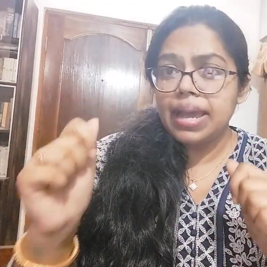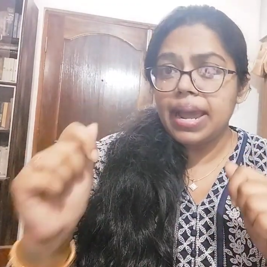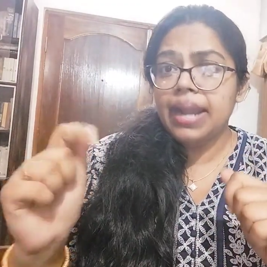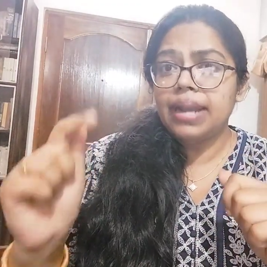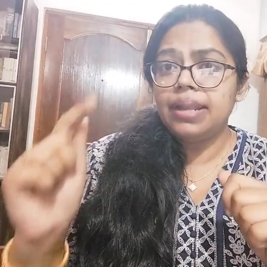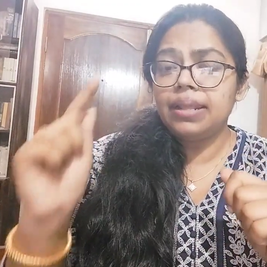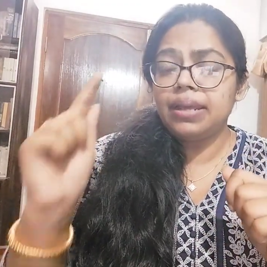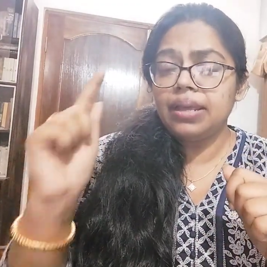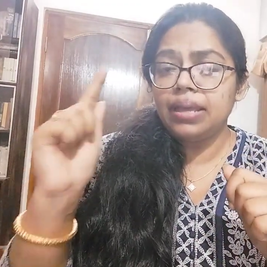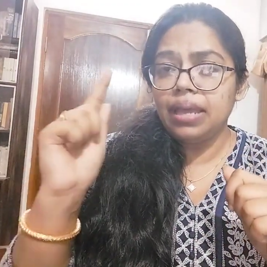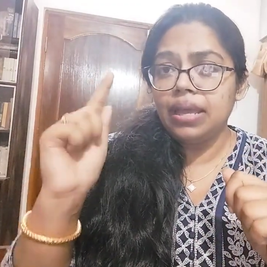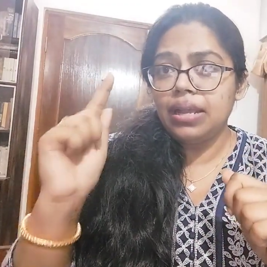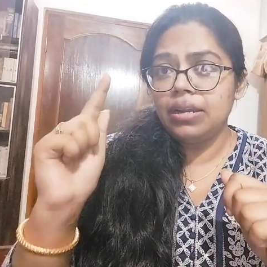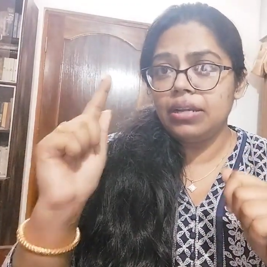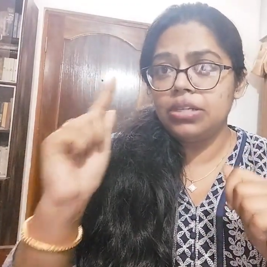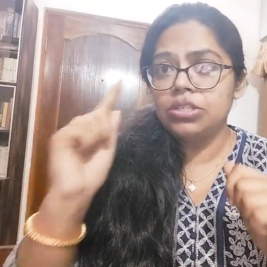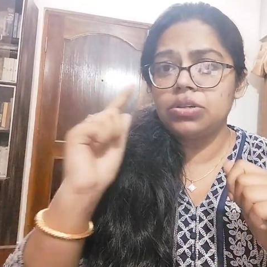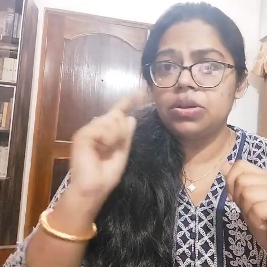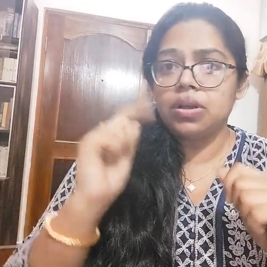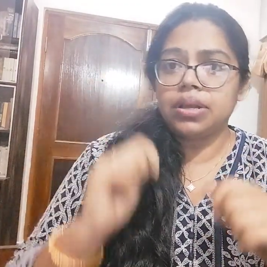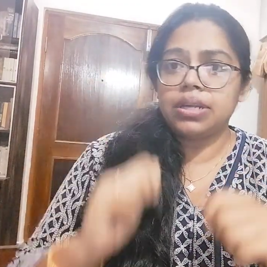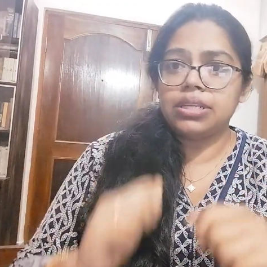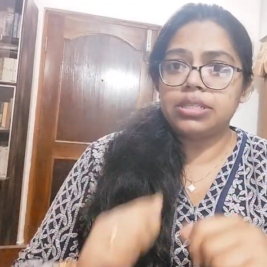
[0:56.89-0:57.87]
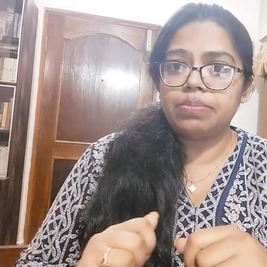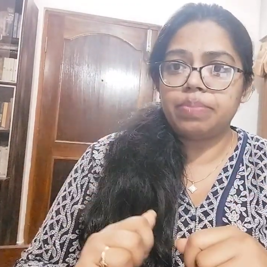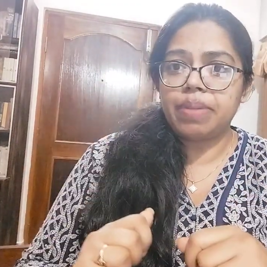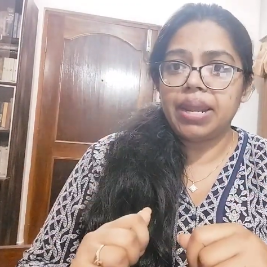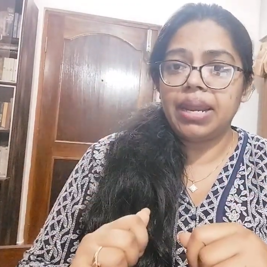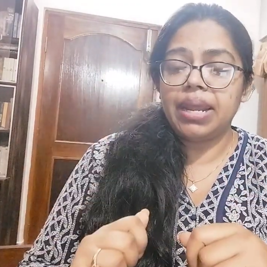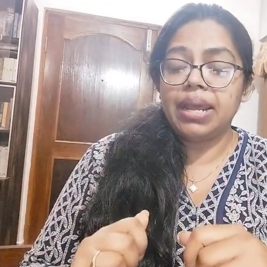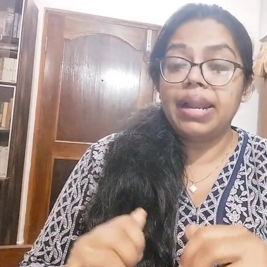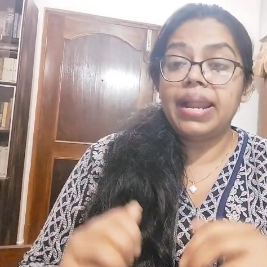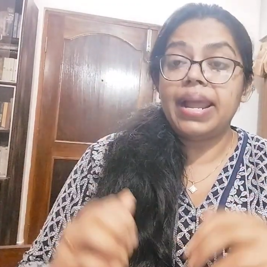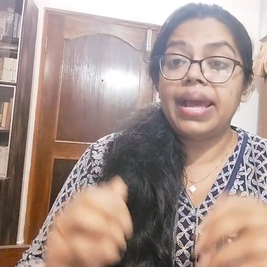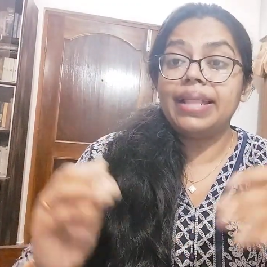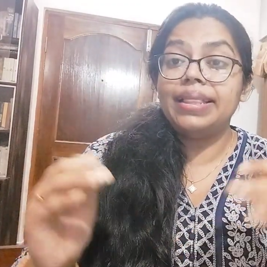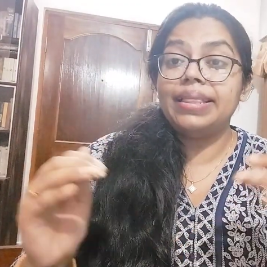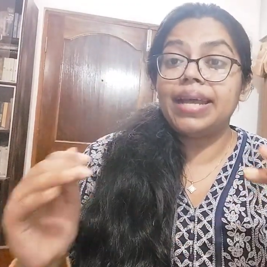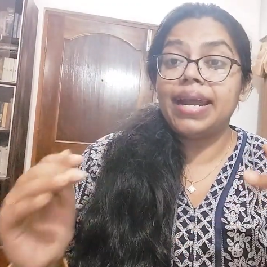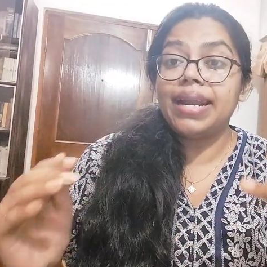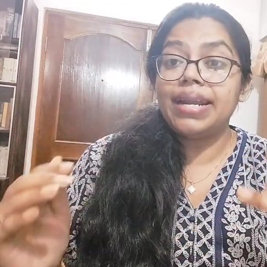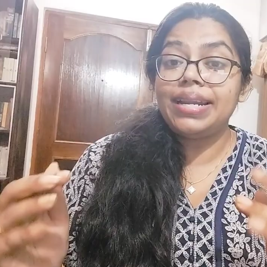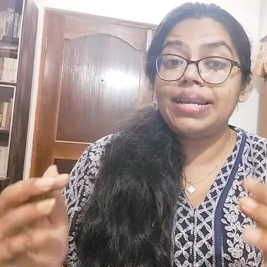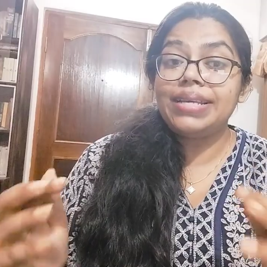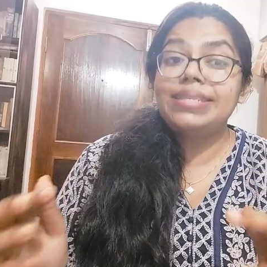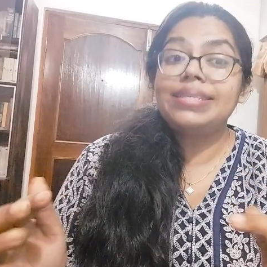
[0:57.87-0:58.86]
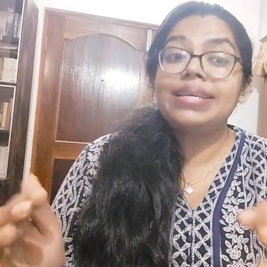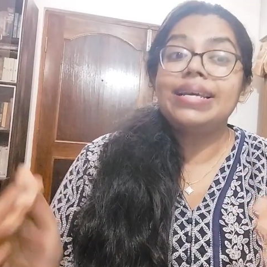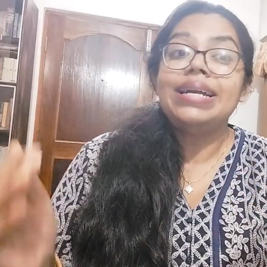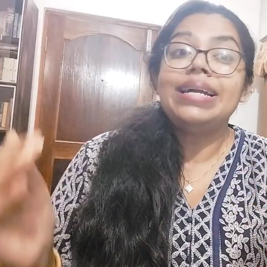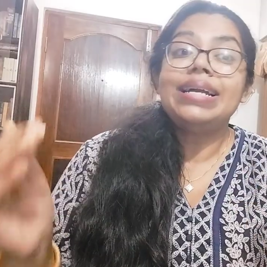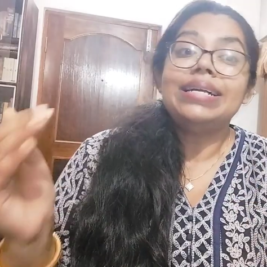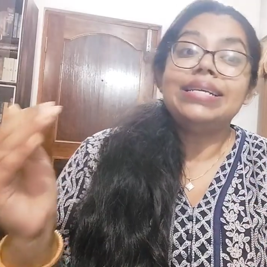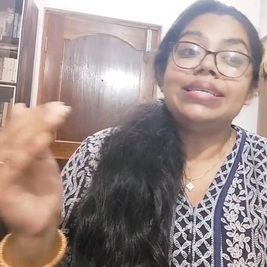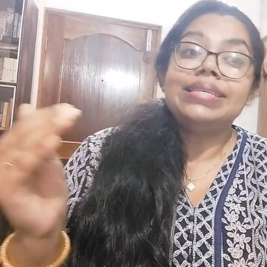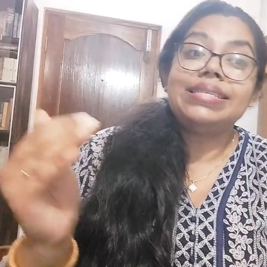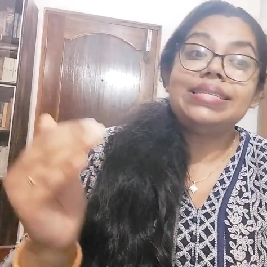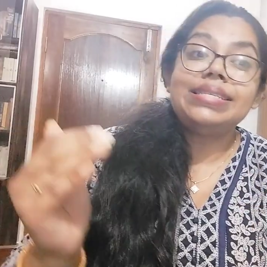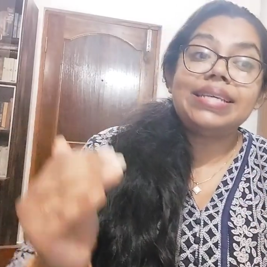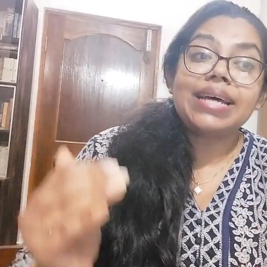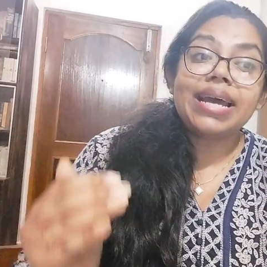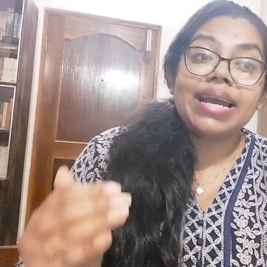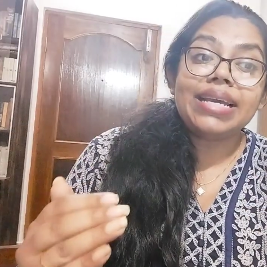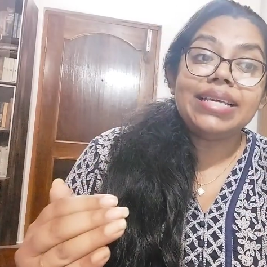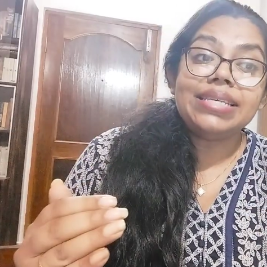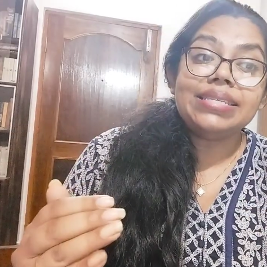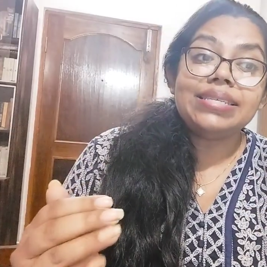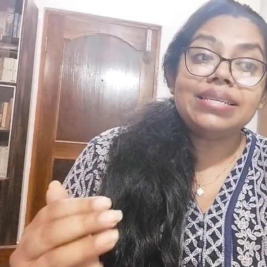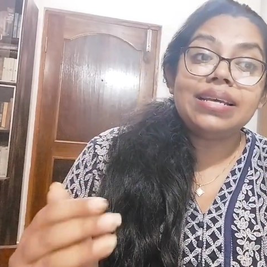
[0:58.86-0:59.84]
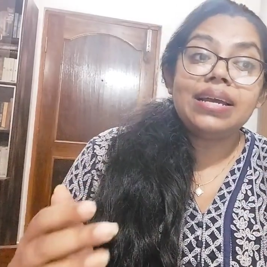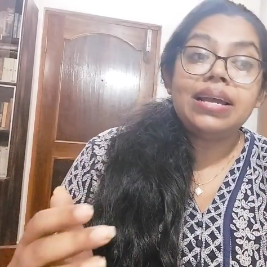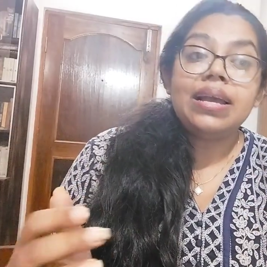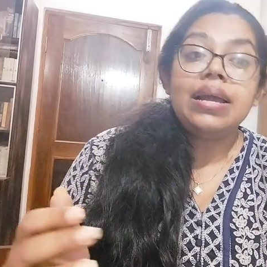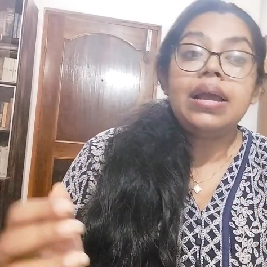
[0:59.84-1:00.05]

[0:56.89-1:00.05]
and the English Cocker Spaniel and that is size.